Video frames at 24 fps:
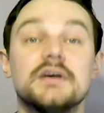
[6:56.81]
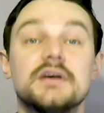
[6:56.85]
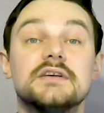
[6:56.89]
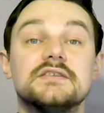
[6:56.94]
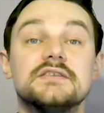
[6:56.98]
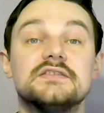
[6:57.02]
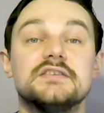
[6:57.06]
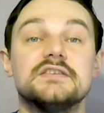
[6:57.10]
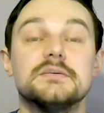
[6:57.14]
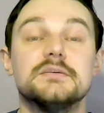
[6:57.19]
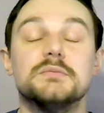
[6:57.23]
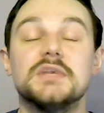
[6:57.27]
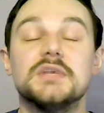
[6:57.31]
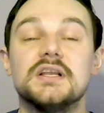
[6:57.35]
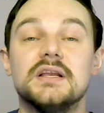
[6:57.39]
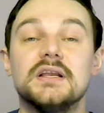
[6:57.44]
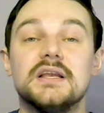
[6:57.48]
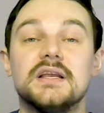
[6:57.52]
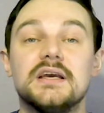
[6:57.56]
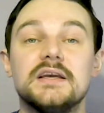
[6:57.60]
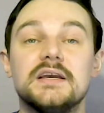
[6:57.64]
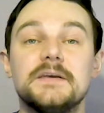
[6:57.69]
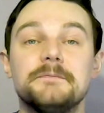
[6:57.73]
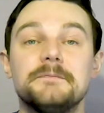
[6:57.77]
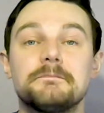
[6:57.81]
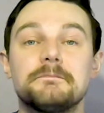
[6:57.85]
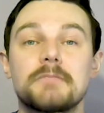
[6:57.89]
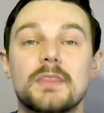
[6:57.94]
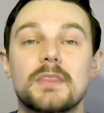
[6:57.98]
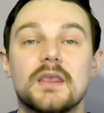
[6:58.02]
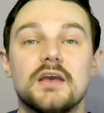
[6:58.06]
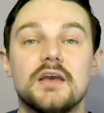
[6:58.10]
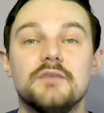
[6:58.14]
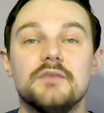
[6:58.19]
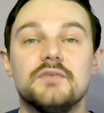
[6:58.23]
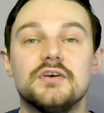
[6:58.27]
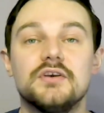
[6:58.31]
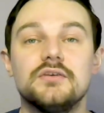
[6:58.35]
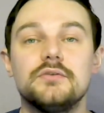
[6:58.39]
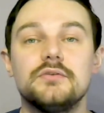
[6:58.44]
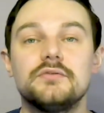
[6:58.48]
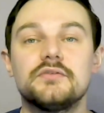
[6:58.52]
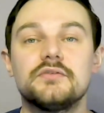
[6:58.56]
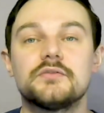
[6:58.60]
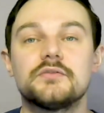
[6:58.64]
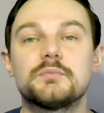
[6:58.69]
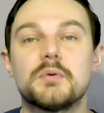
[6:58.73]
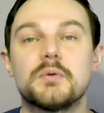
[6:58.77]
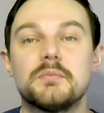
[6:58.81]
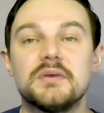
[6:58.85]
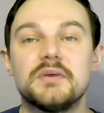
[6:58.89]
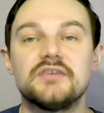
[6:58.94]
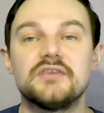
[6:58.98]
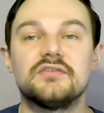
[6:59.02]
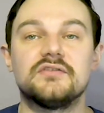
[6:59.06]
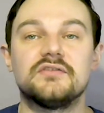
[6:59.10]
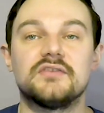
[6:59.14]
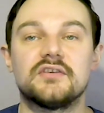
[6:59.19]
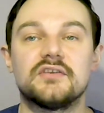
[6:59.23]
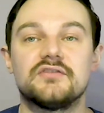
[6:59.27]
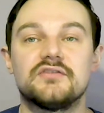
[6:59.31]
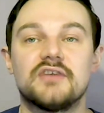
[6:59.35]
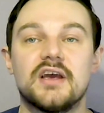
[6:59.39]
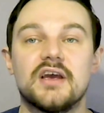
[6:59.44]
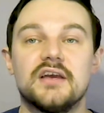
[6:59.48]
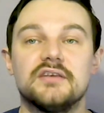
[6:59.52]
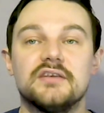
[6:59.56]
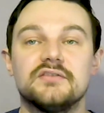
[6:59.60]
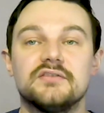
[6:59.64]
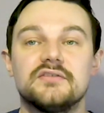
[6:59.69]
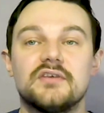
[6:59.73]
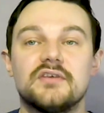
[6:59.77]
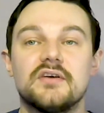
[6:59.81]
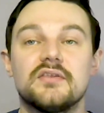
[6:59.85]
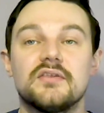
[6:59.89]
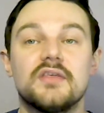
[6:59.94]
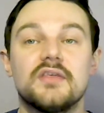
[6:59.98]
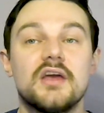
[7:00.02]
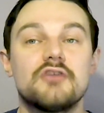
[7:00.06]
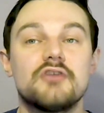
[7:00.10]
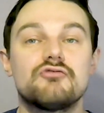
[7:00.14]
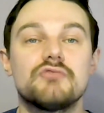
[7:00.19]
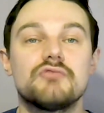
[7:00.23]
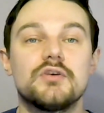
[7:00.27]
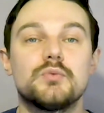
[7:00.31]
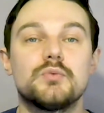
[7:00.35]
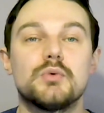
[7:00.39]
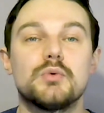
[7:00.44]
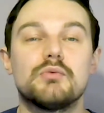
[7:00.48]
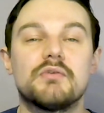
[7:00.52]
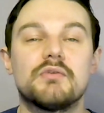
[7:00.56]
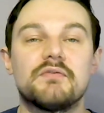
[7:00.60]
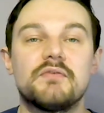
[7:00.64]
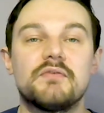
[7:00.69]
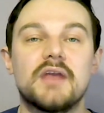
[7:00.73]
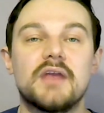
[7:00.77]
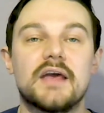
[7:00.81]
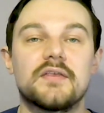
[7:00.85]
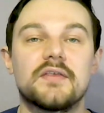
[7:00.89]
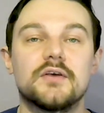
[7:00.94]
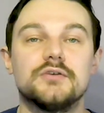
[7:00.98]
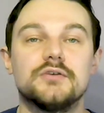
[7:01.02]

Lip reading: Similarly, if a user's permissions are changed, their grid will reflect those